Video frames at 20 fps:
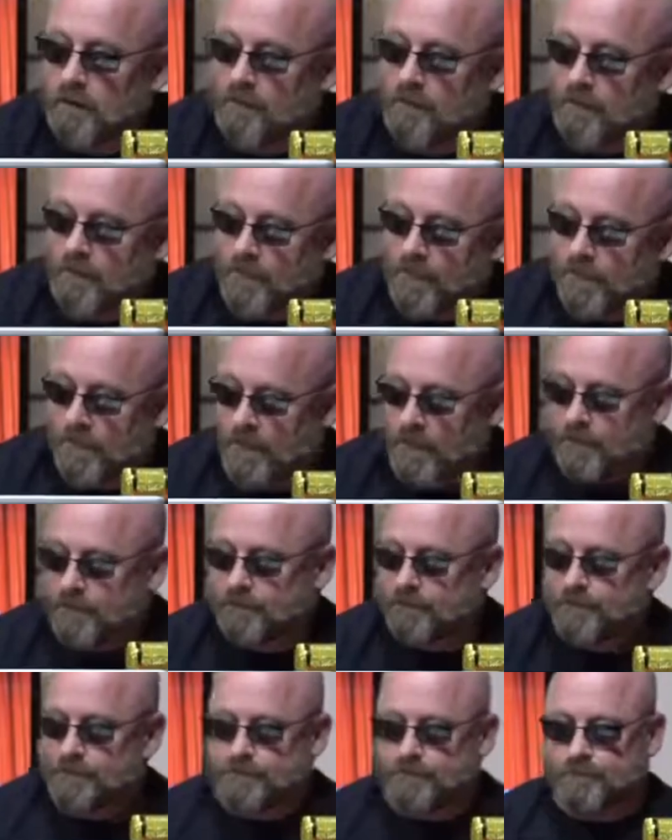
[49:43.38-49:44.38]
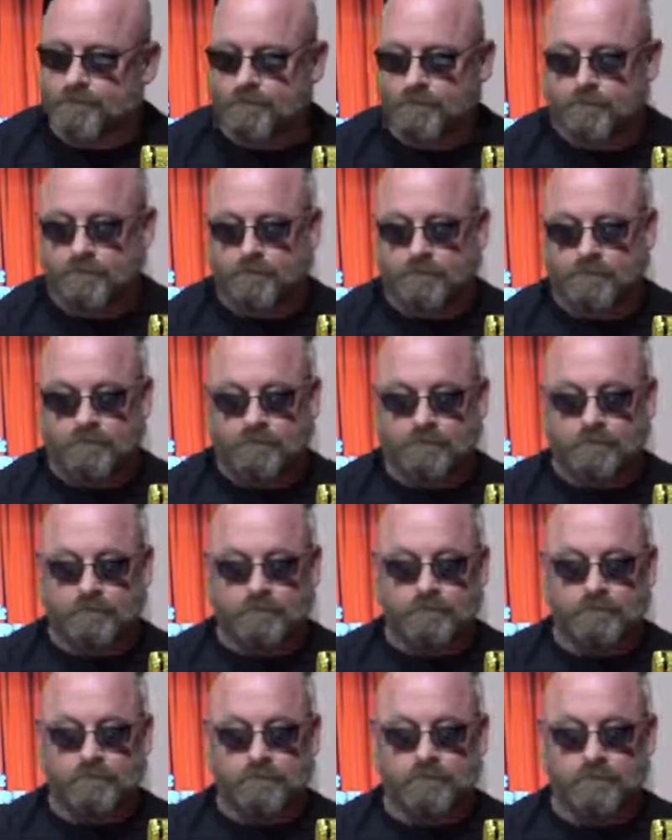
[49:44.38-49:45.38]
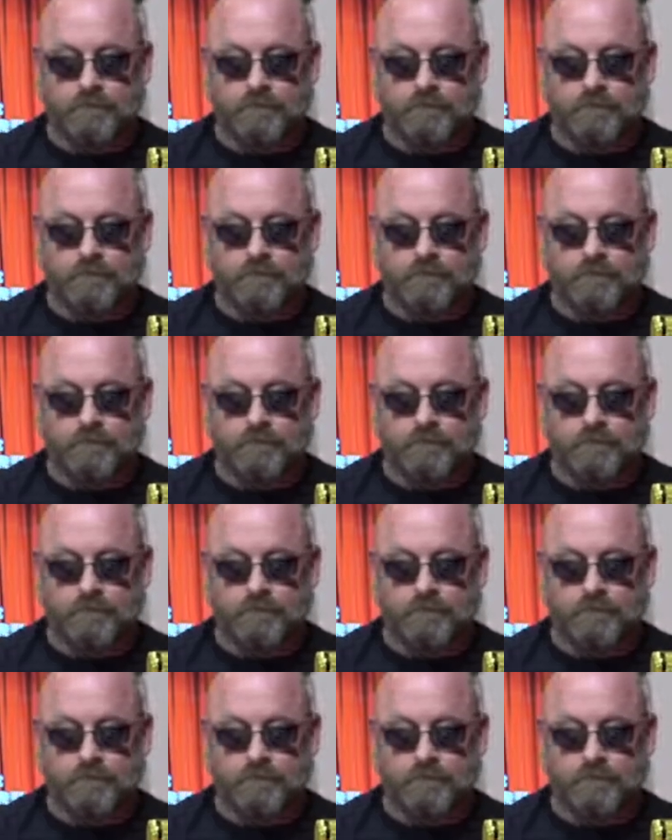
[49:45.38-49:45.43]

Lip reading: No words are spoken by the person on screen.